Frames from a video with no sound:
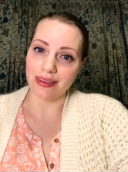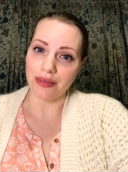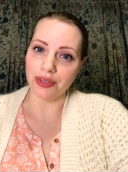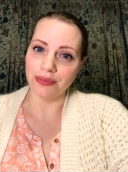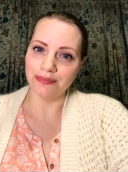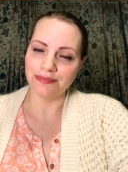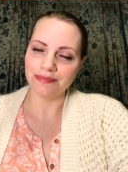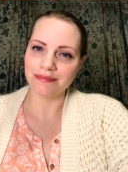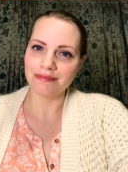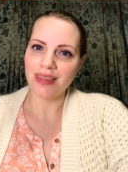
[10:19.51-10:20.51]
level.
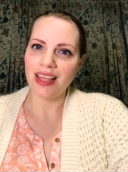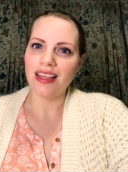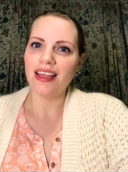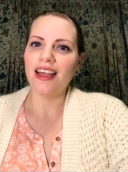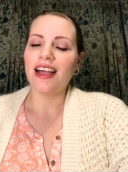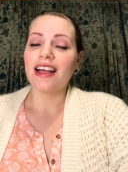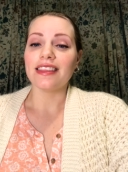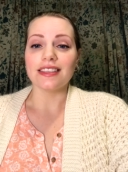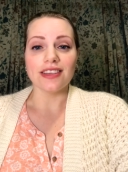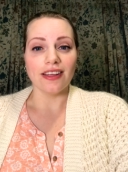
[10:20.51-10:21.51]

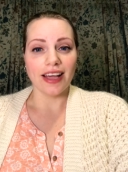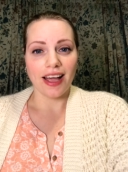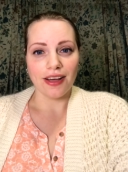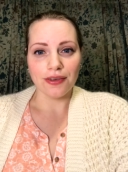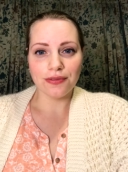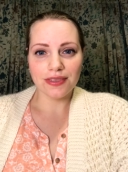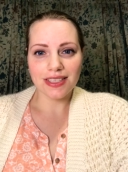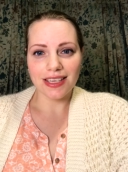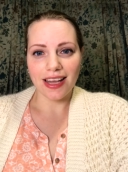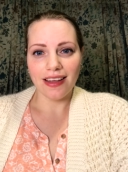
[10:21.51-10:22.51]
That's all I have
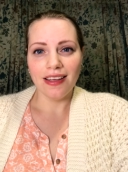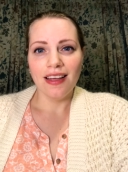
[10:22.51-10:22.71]
today.